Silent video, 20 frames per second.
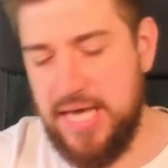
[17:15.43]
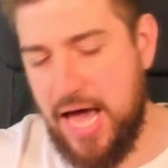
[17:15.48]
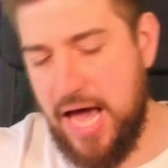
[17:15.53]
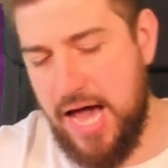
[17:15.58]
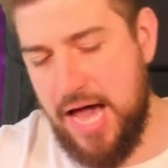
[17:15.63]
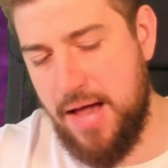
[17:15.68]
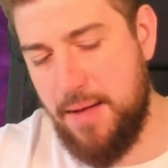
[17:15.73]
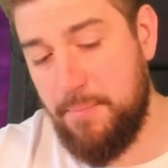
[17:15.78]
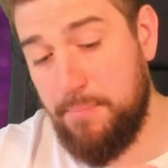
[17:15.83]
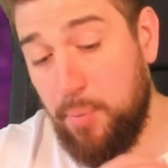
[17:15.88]

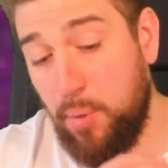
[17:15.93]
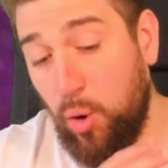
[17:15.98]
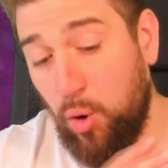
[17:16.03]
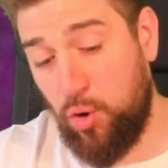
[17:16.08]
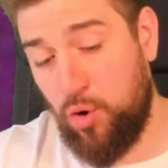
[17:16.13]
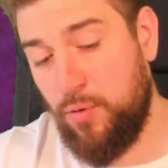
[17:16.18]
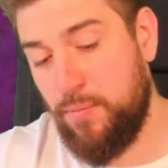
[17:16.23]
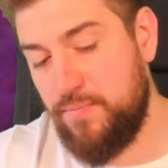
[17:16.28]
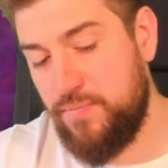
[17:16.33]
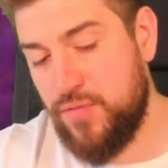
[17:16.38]

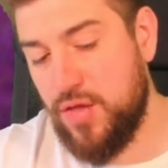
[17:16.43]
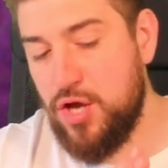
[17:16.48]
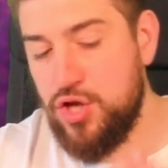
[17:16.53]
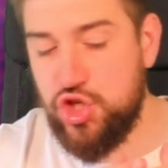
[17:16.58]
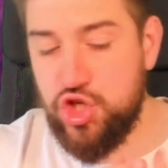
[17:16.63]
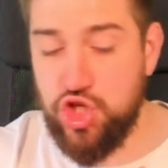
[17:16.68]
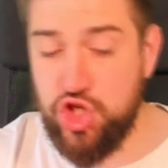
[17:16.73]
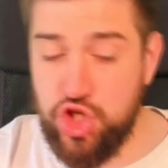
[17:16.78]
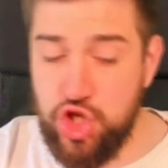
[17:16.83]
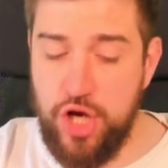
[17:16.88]
But
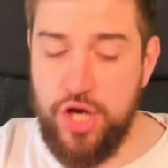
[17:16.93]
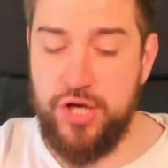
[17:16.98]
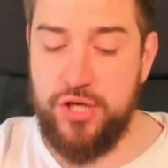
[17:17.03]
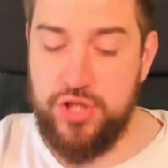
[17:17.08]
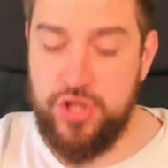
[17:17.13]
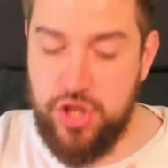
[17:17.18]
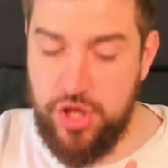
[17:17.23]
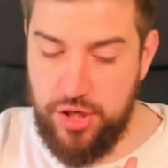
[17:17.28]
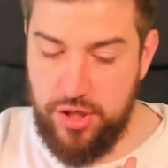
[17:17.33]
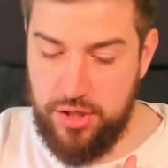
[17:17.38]

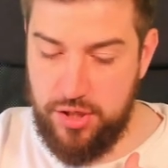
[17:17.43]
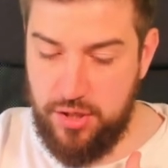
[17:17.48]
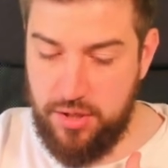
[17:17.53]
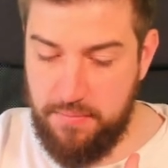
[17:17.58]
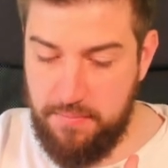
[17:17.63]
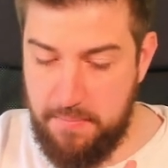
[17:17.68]
certain